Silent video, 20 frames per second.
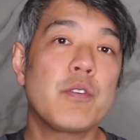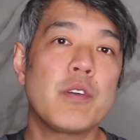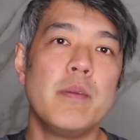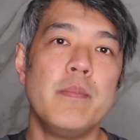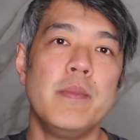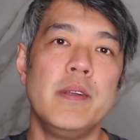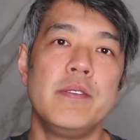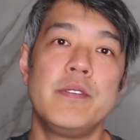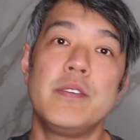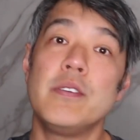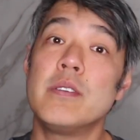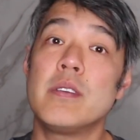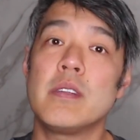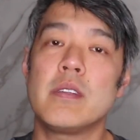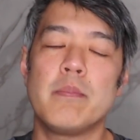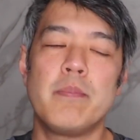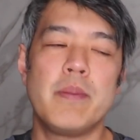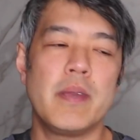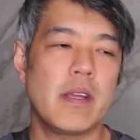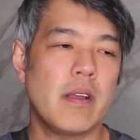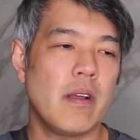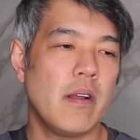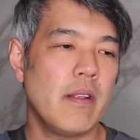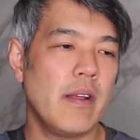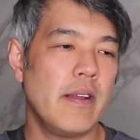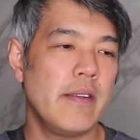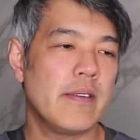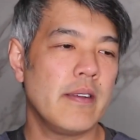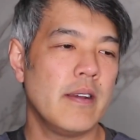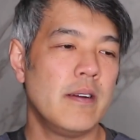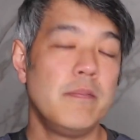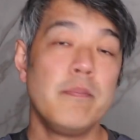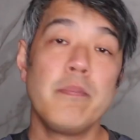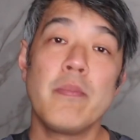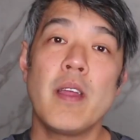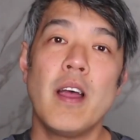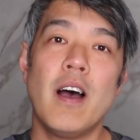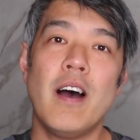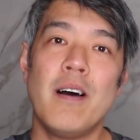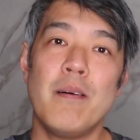treatments using the pico laser.
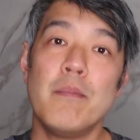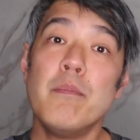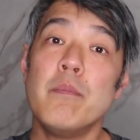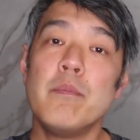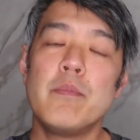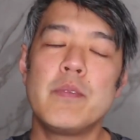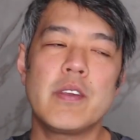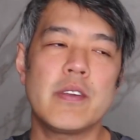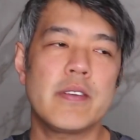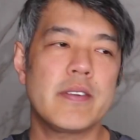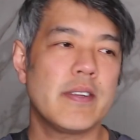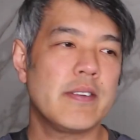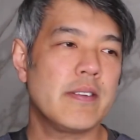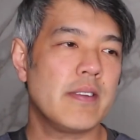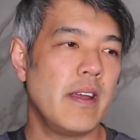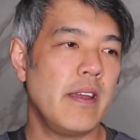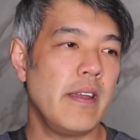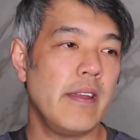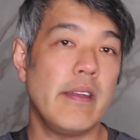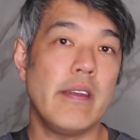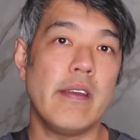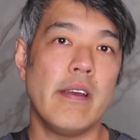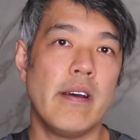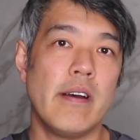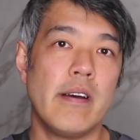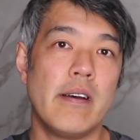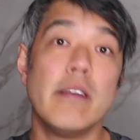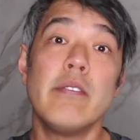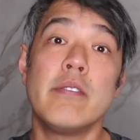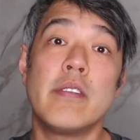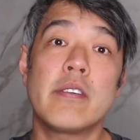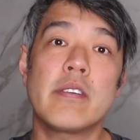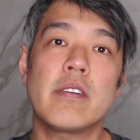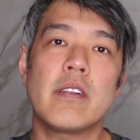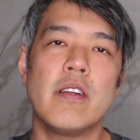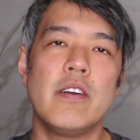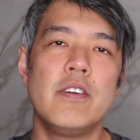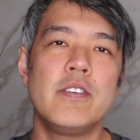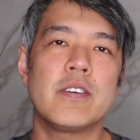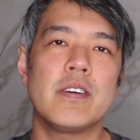Um, just as a uh,
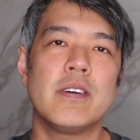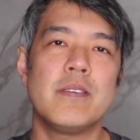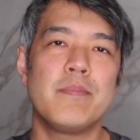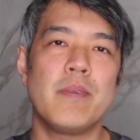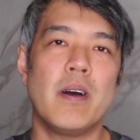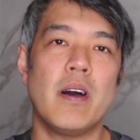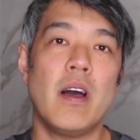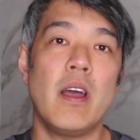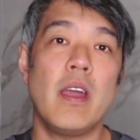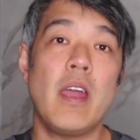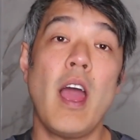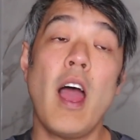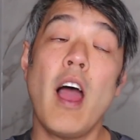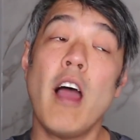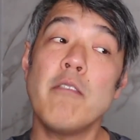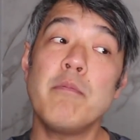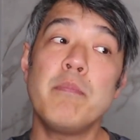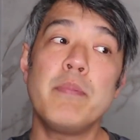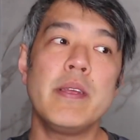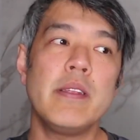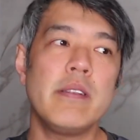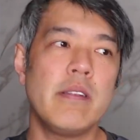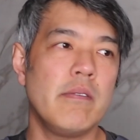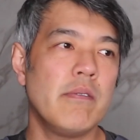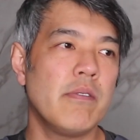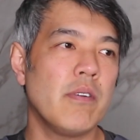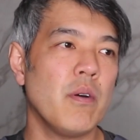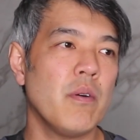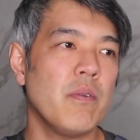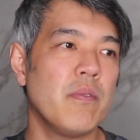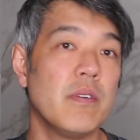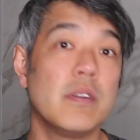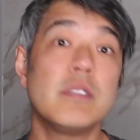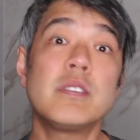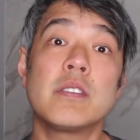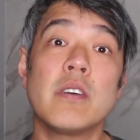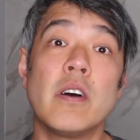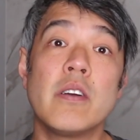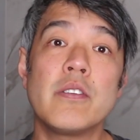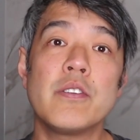disclosure, I have been involved with
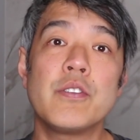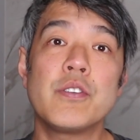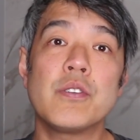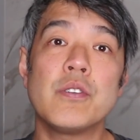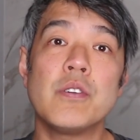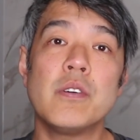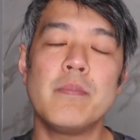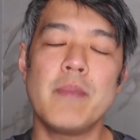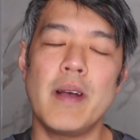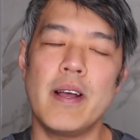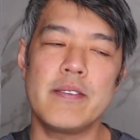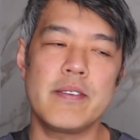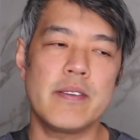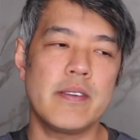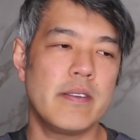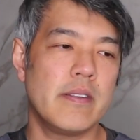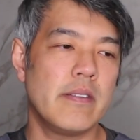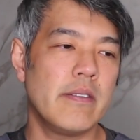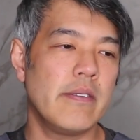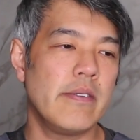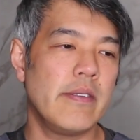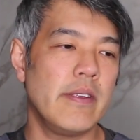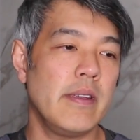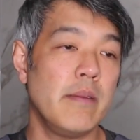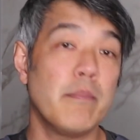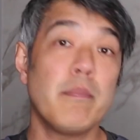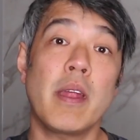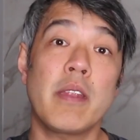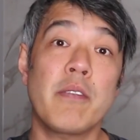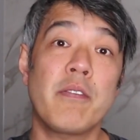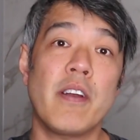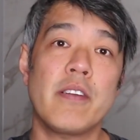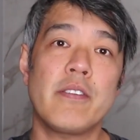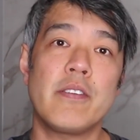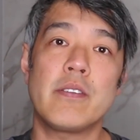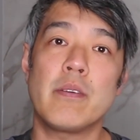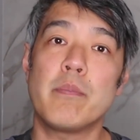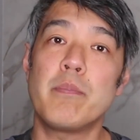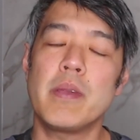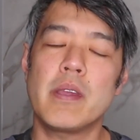Cynosure, as in the
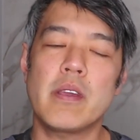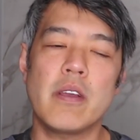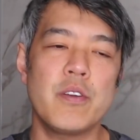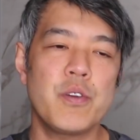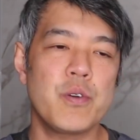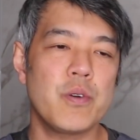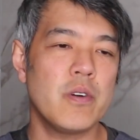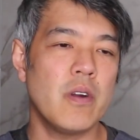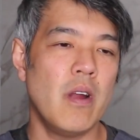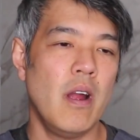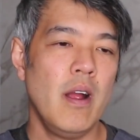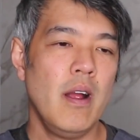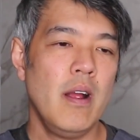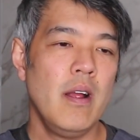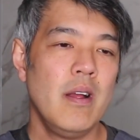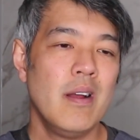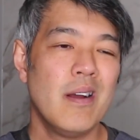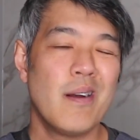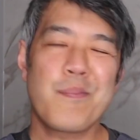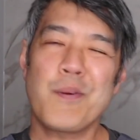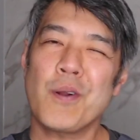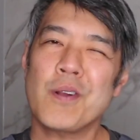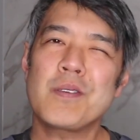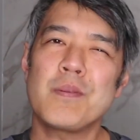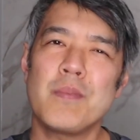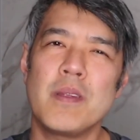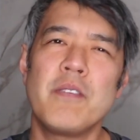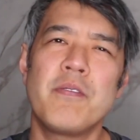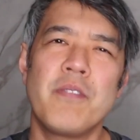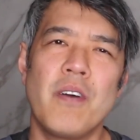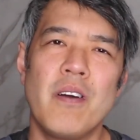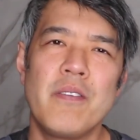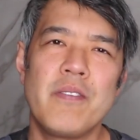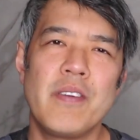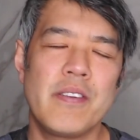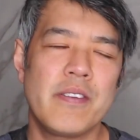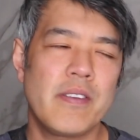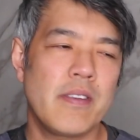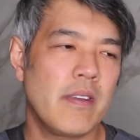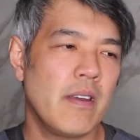manufacturers of PicoSure, approximately five
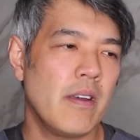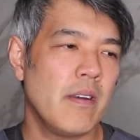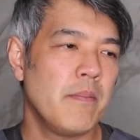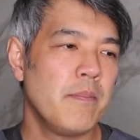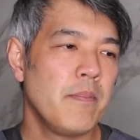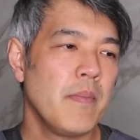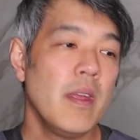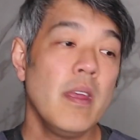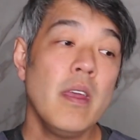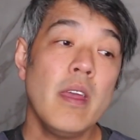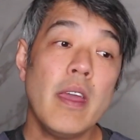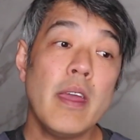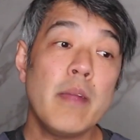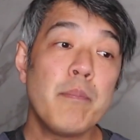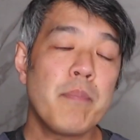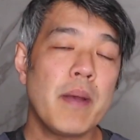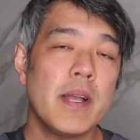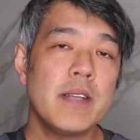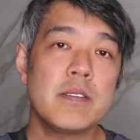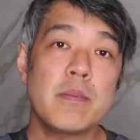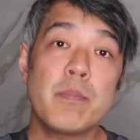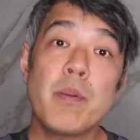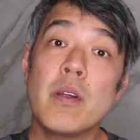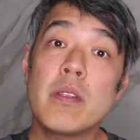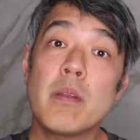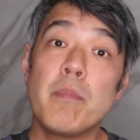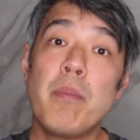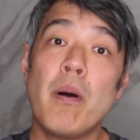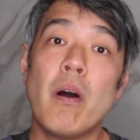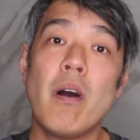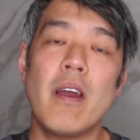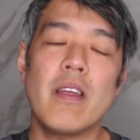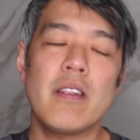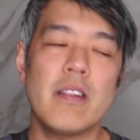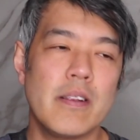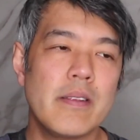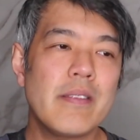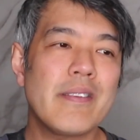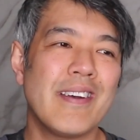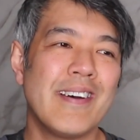years ago. And based upon the
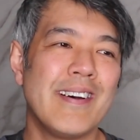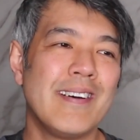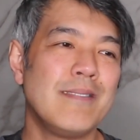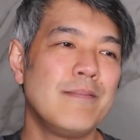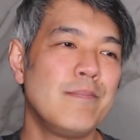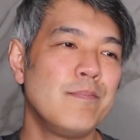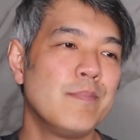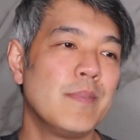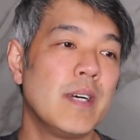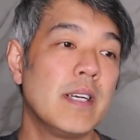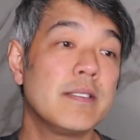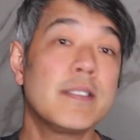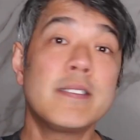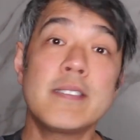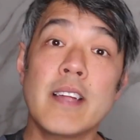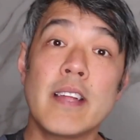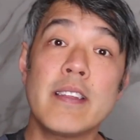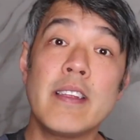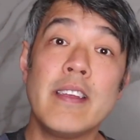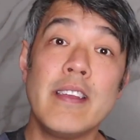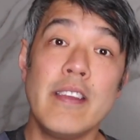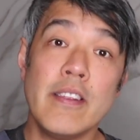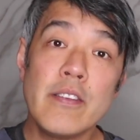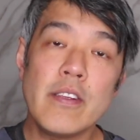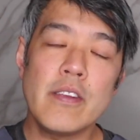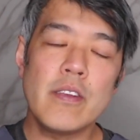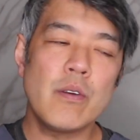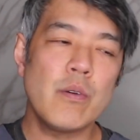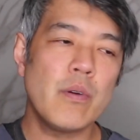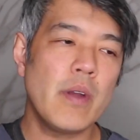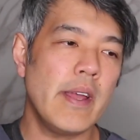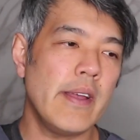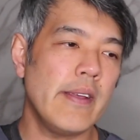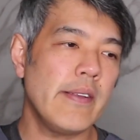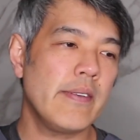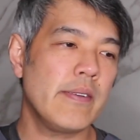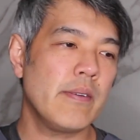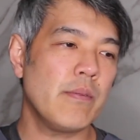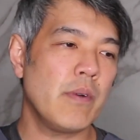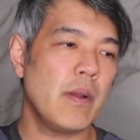pilot um, study in the
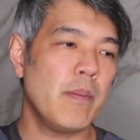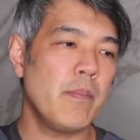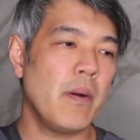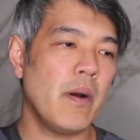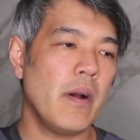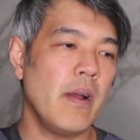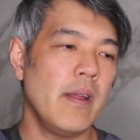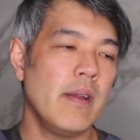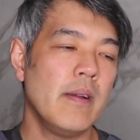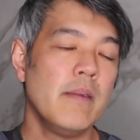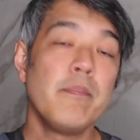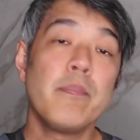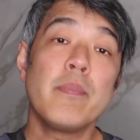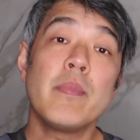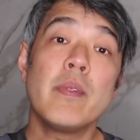US, whereby